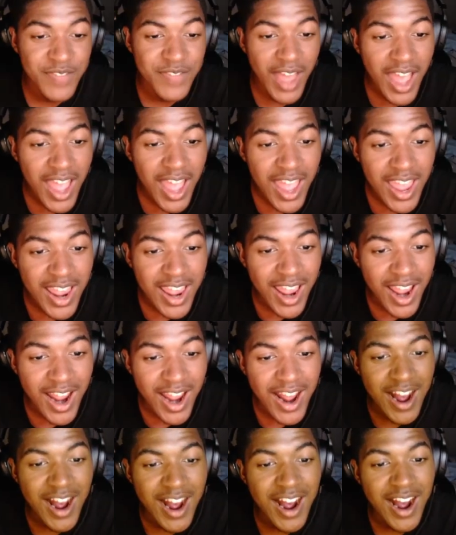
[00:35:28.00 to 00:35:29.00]
That.
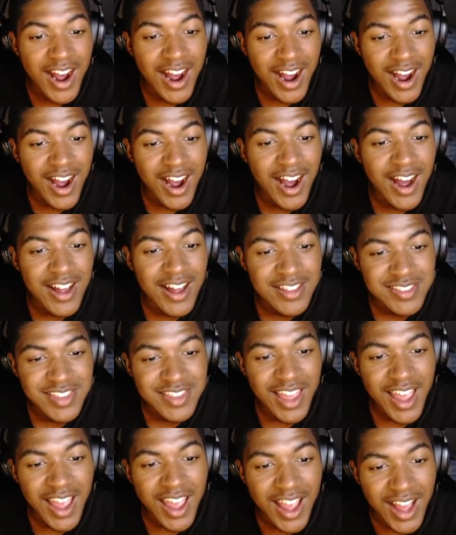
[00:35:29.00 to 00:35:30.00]

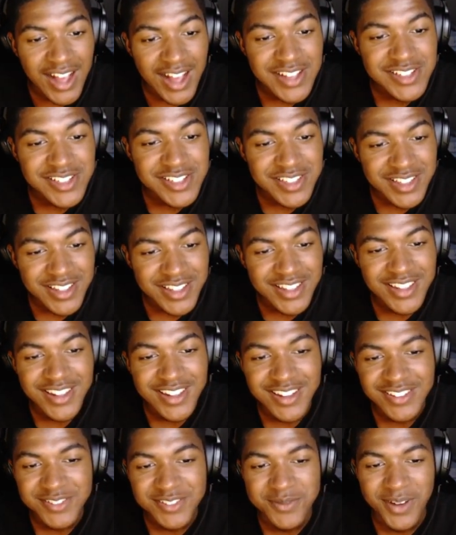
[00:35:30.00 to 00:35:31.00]
That actually.
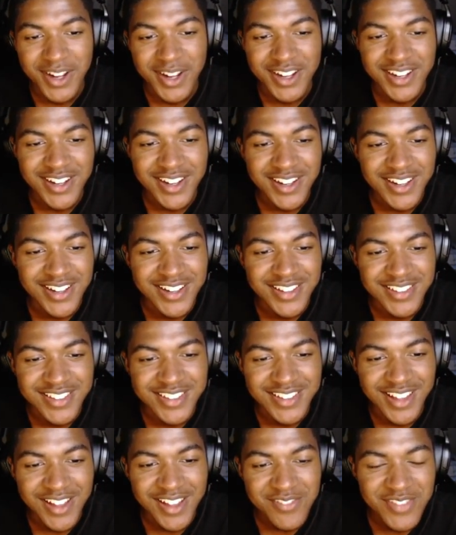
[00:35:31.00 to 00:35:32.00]
Oh my God.
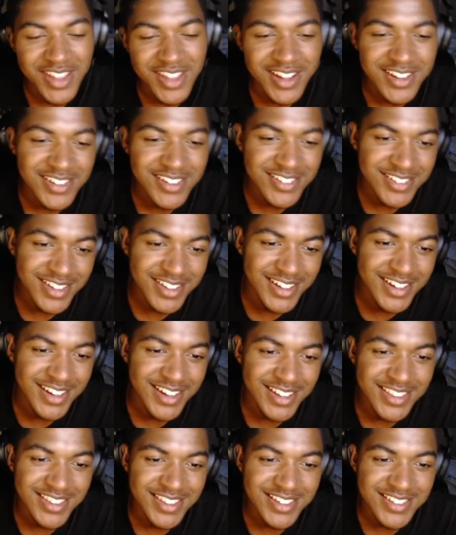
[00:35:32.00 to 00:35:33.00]
I'm not gonna lie.
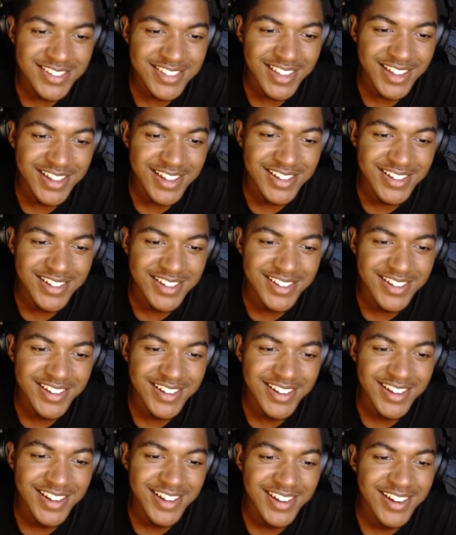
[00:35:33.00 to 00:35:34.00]
That looks like a.
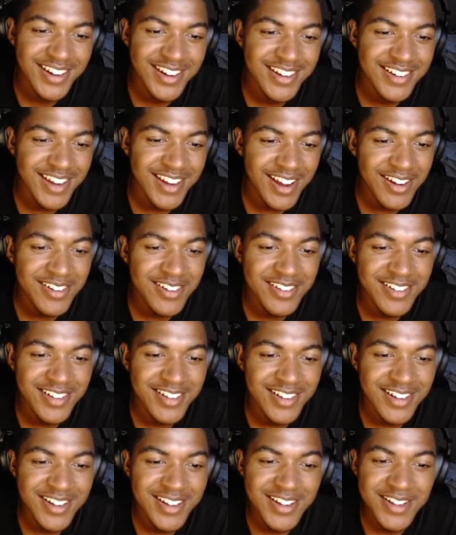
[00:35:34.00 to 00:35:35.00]
That.
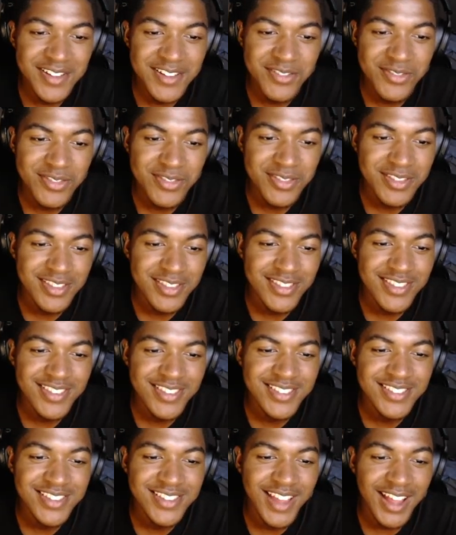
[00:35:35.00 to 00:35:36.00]

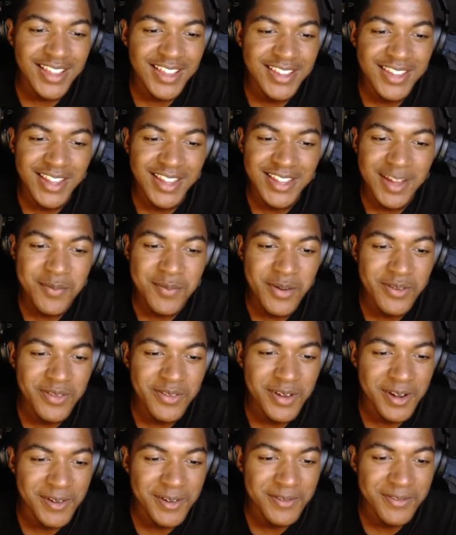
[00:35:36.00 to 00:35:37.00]
That look like that
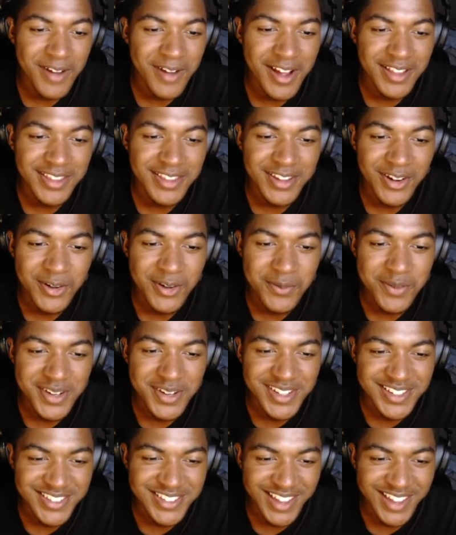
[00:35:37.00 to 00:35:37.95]
motherfucker finally opened his